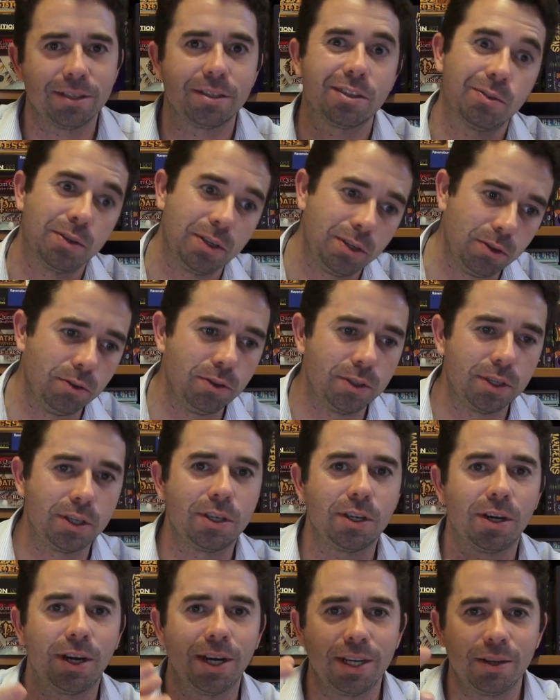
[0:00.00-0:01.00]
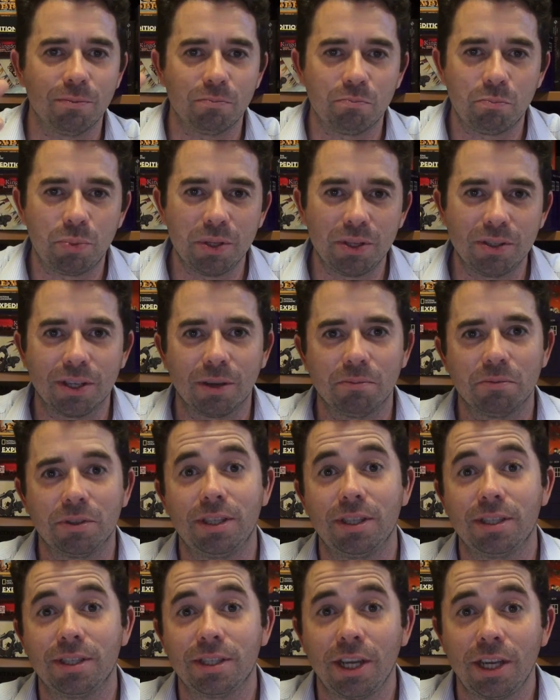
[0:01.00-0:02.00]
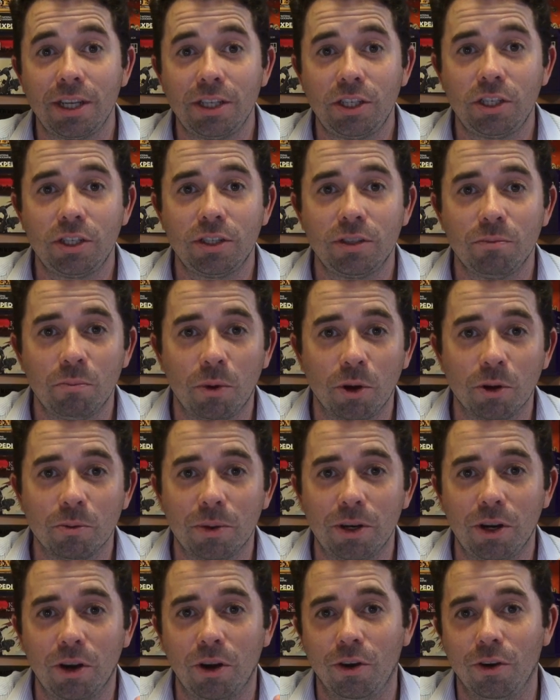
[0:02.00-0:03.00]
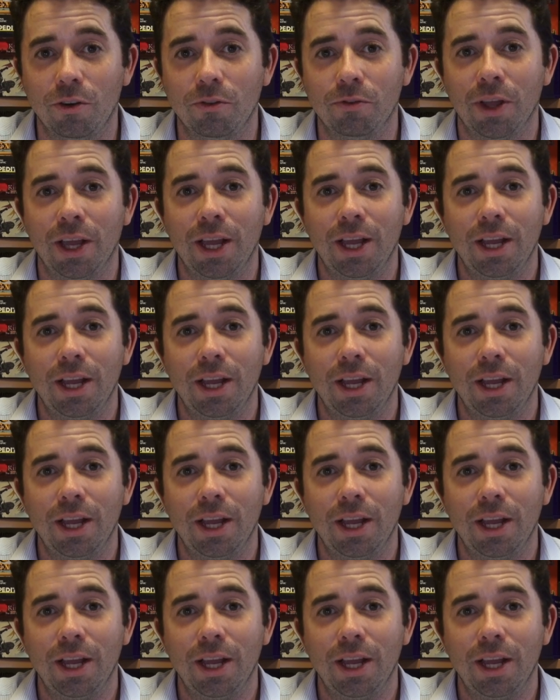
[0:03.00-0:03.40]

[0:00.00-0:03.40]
so I lose a die, and it builds up to this tense moment of